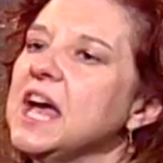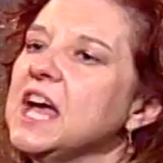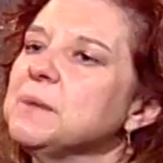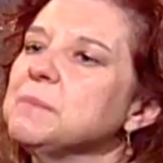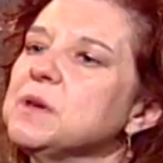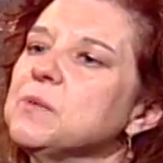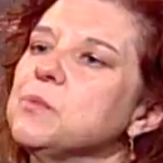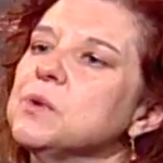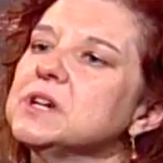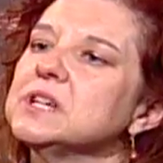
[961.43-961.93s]

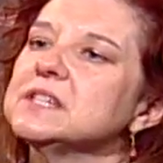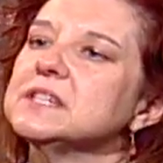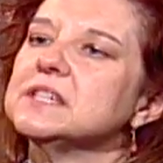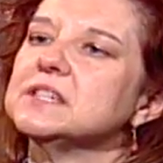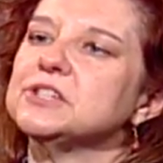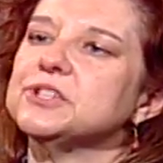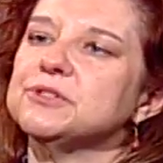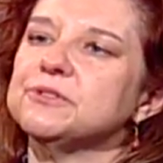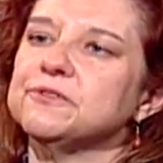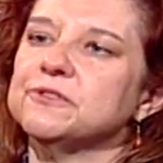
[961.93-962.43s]
Amy, what does
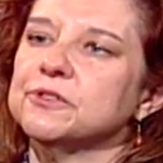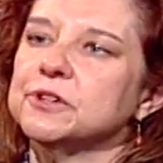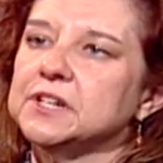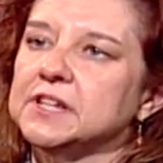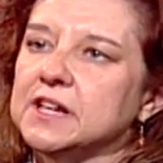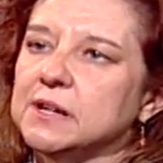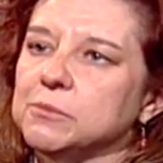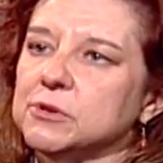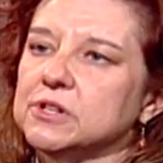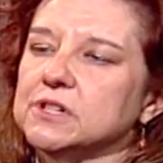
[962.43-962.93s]
it do for a
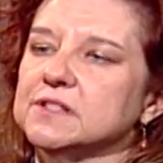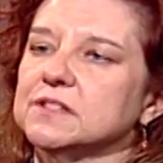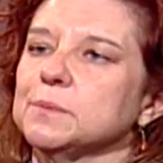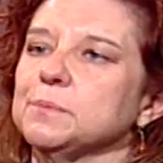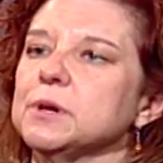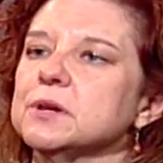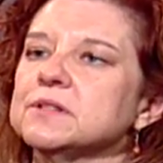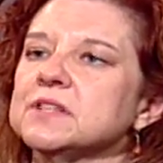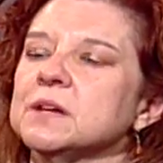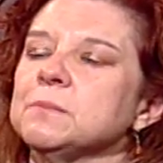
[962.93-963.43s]
neighborhood?
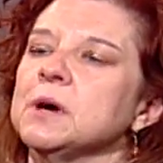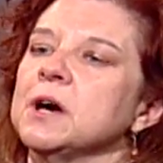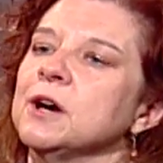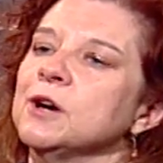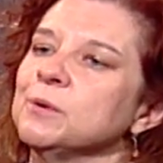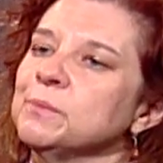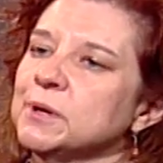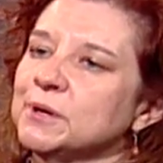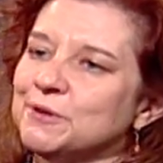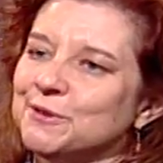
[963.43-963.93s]
Suppose I'm a
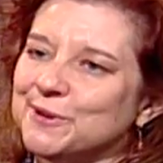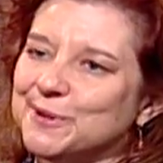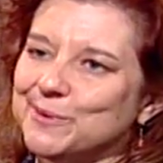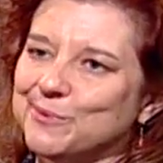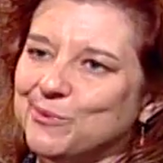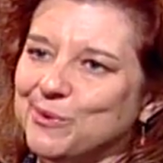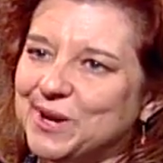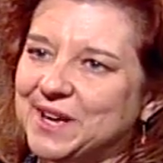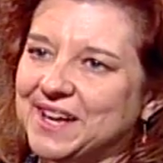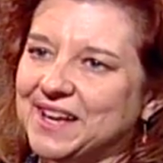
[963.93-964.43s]
homeowner
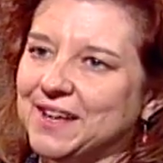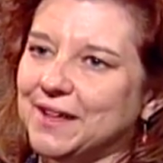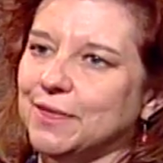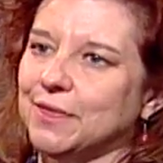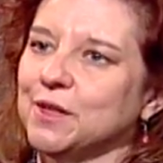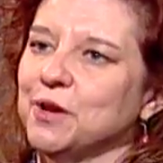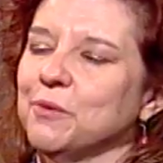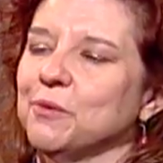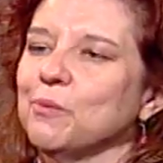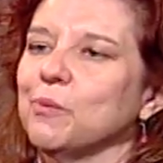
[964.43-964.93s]
in
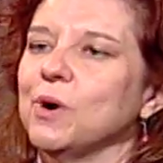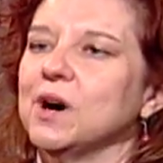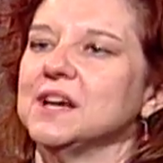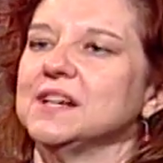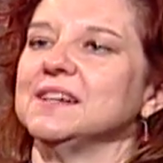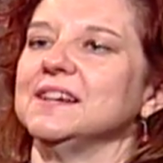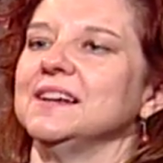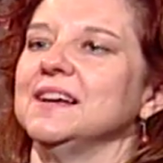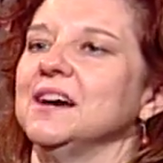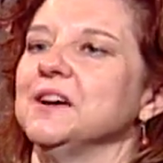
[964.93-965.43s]
Wythe,
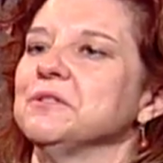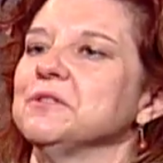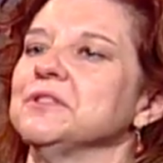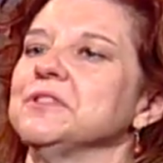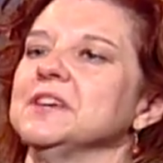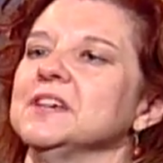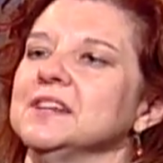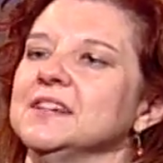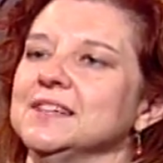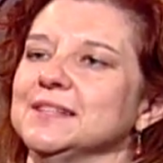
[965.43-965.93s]
what, other
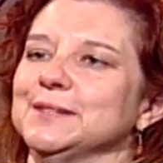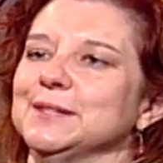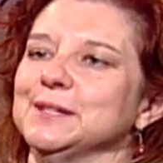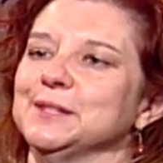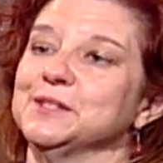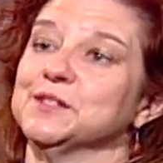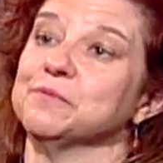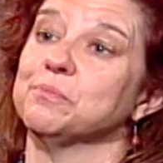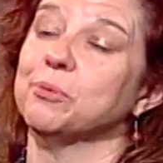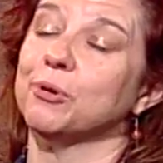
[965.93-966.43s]
than a
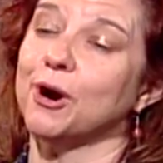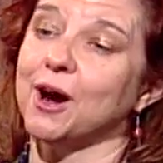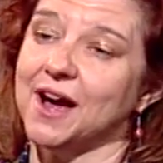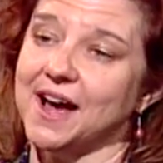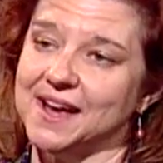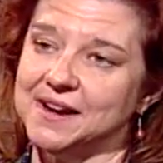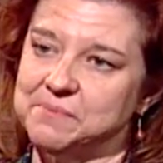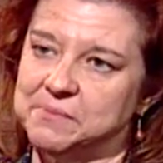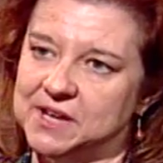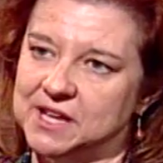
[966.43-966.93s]
sense of
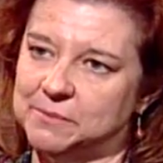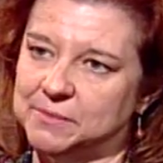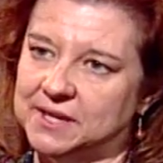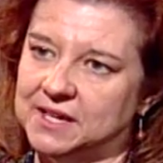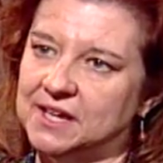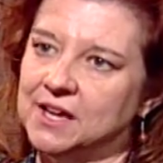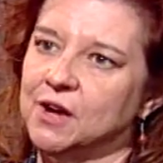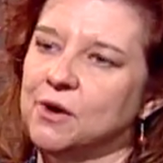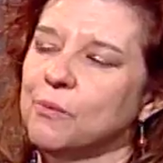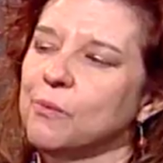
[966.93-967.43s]
pride
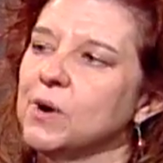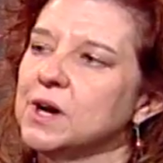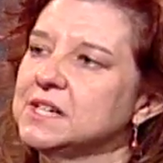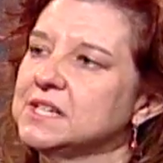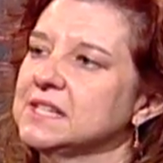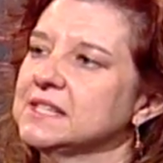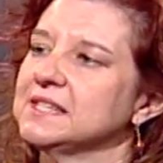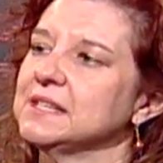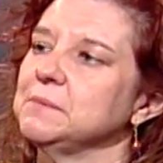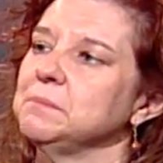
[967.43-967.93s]
maybe,
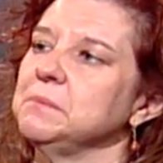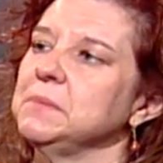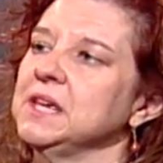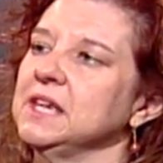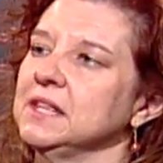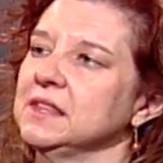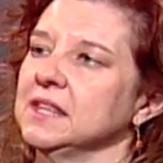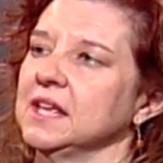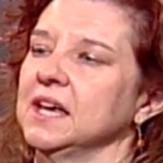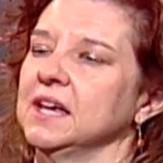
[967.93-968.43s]
what does it
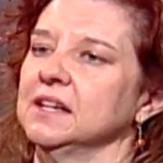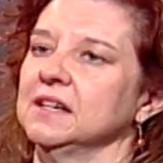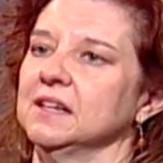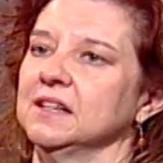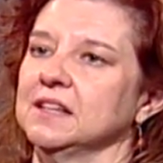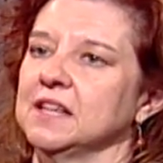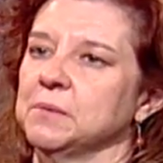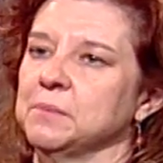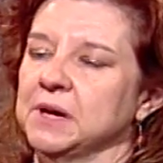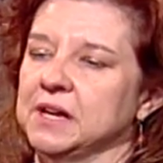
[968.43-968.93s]
mean
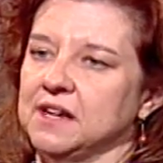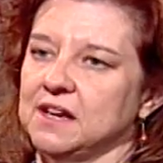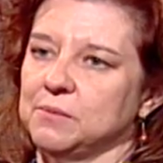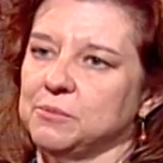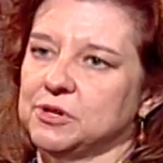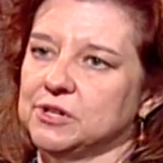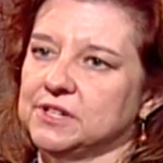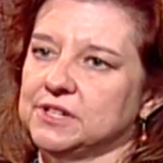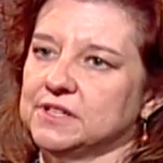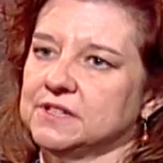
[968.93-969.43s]
that my
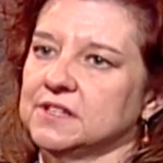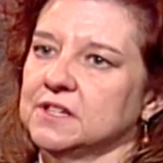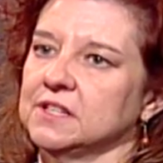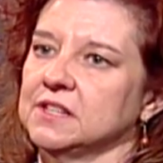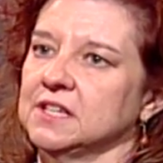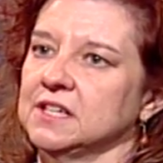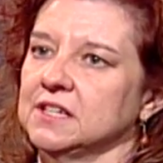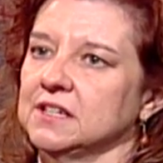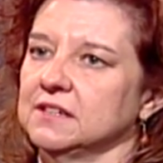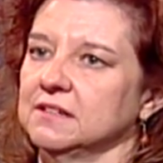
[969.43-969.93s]
neighborhood is
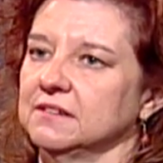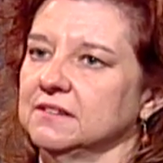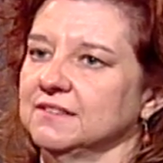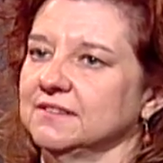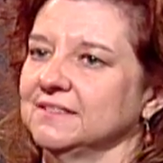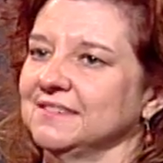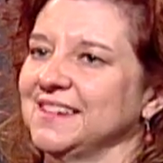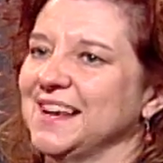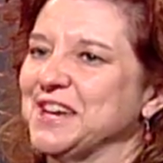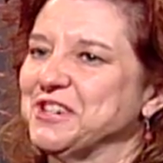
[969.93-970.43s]
on the
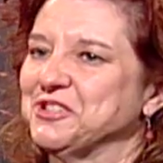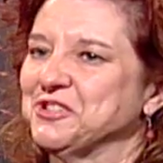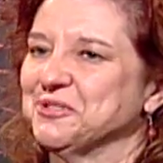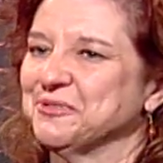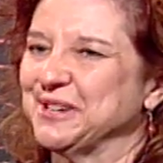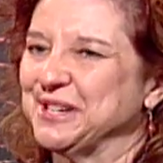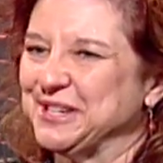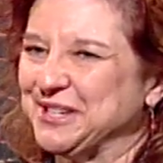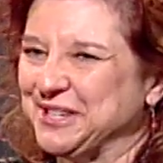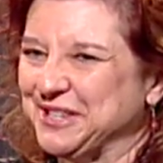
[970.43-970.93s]

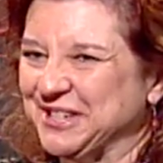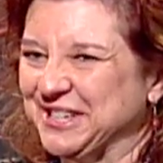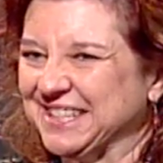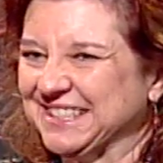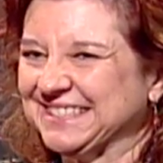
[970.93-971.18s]
National Register?